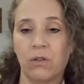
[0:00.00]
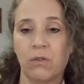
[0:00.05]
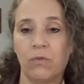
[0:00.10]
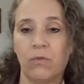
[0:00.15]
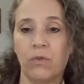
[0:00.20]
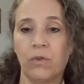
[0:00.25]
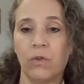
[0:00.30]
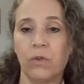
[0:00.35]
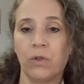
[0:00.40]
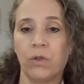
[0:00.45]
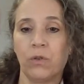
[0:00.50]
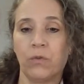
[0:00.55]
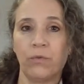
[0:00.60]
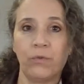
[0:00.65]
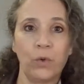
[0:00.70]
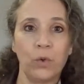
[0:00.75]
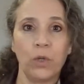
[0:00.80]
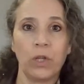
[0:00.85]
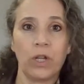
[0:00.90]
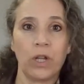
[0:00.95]
for
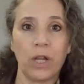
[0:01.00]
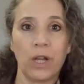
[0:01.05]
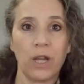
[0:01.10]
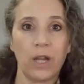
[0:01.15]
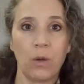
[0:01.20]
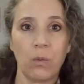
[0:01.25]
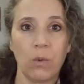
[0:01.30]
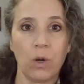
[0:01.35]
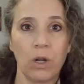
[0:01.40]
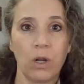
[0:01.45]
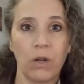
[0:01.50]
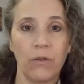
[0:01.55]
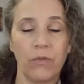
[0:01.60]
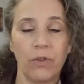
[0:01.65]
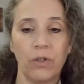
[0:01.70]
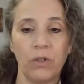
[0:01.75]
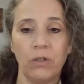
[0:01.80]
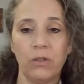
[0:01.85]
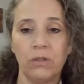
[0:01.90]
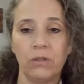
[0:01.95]
49
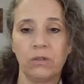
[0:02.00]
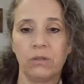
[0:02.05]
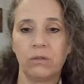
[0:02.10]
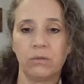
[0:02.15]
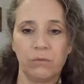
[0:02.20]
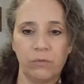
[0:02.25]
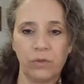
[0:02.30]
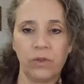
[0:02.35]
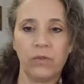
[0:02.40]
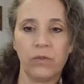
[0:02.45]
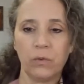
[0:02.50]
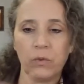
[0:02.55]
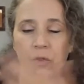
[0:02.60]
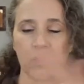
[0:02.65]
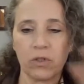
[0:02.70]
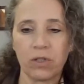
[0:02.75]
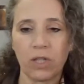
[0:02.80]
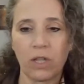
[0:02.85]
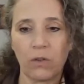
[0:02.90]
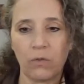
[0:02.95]
whatever, we'll
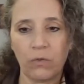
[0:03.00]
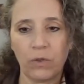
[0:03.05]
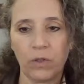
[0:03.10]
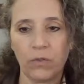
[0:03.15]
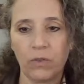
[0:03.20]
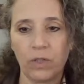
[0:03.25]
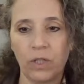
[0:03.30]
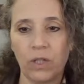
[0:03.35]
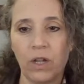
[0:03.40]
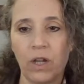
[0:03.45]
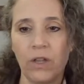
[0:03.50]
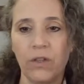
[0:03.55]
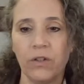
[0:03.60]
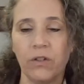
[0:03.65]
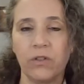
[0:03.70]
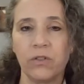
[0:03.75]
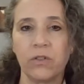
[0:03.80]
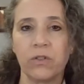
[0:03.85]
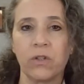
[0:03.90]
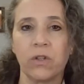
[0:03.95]
just say
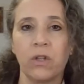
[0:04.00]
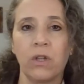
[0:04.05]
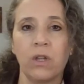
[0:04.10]
$50